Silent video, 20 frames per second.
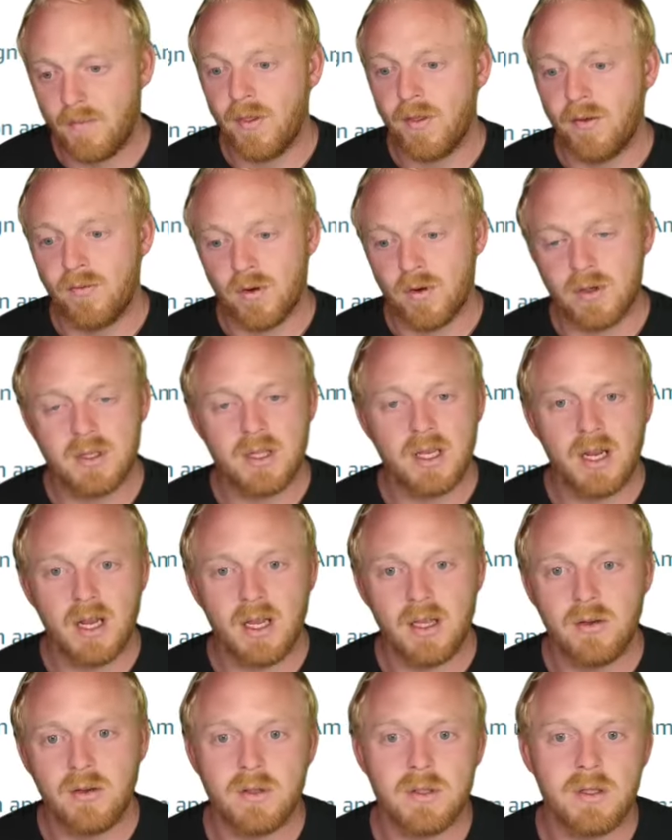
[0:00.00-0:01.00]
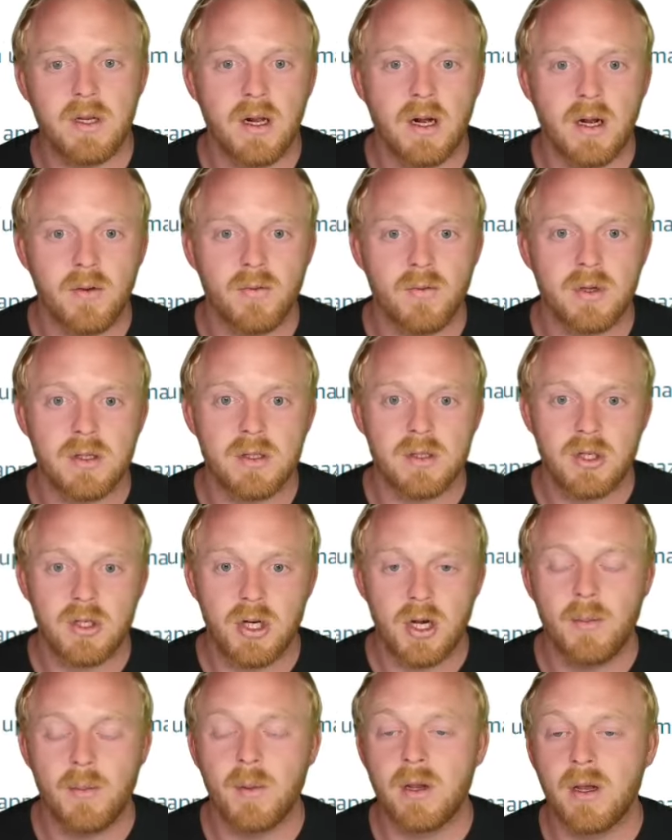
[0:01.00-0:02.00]
The first thing I used it on was
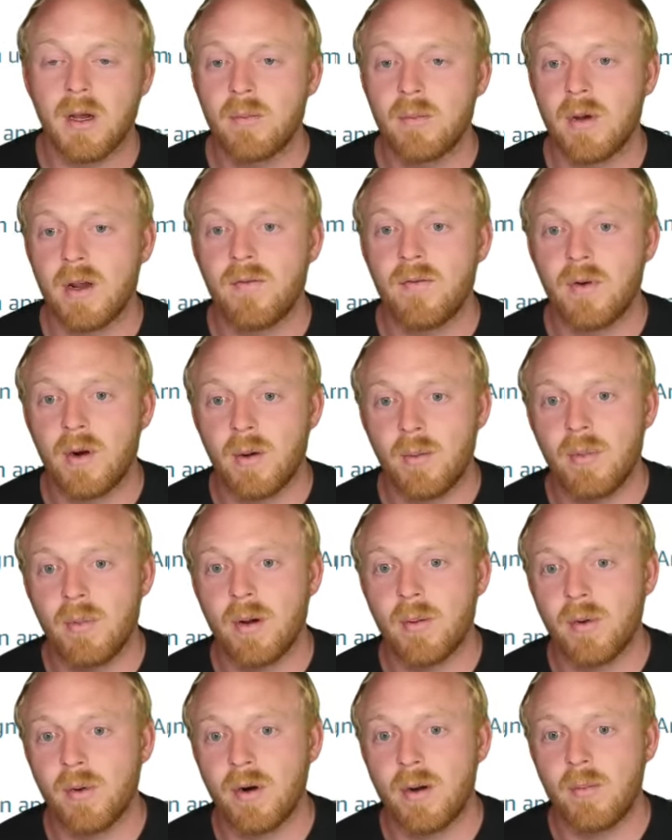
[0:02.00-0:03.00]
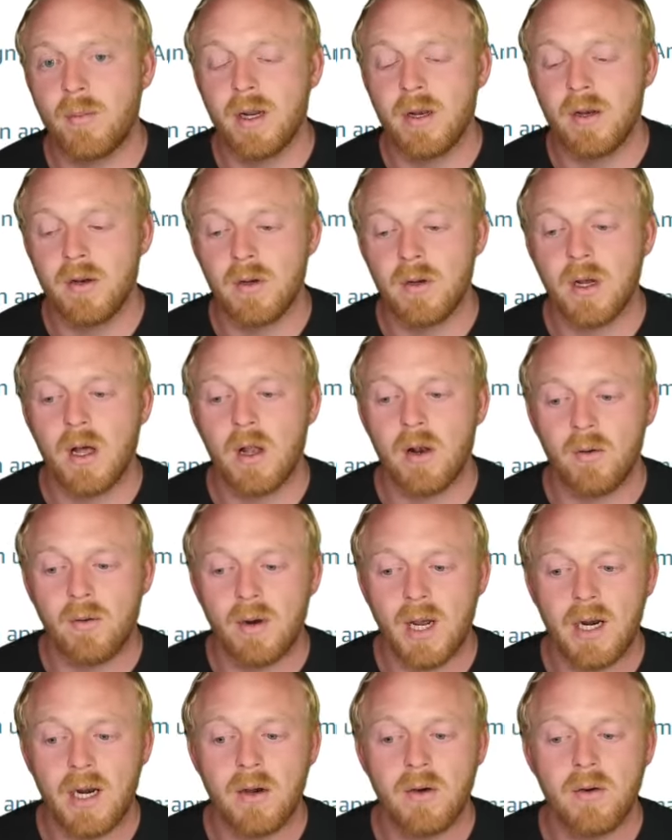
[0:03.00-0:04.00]
chopping up my front bumper on my new
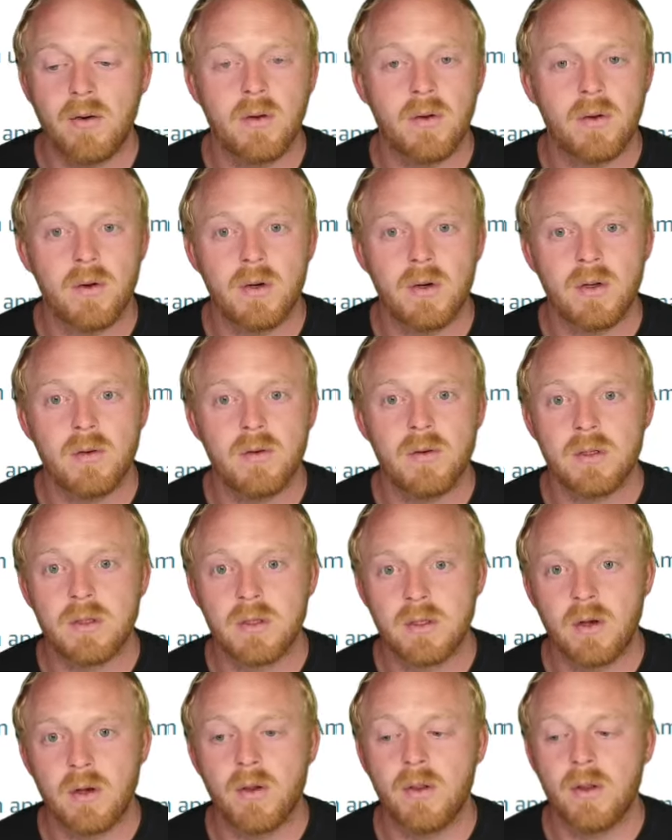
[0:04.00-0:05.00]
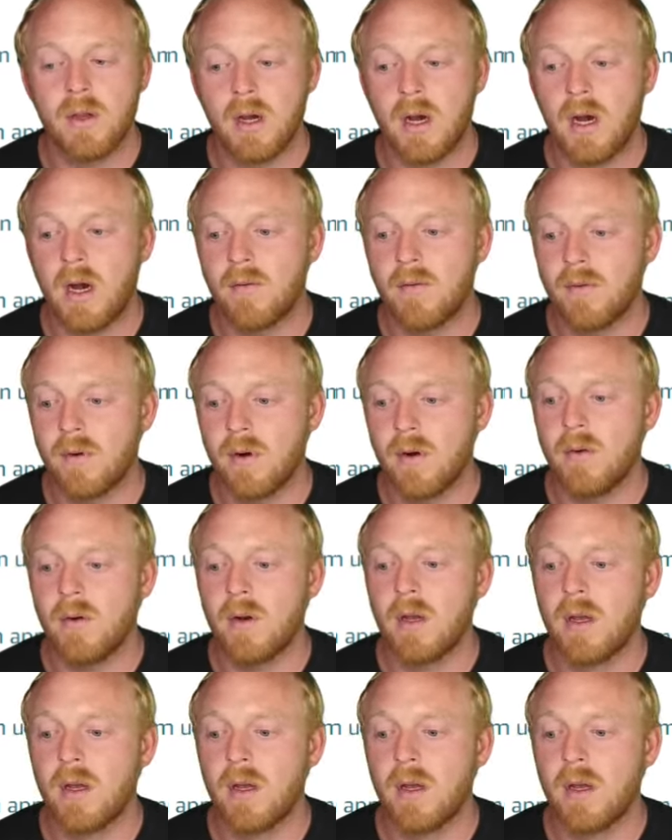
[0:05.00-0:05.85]
Colorado in order to install the off-road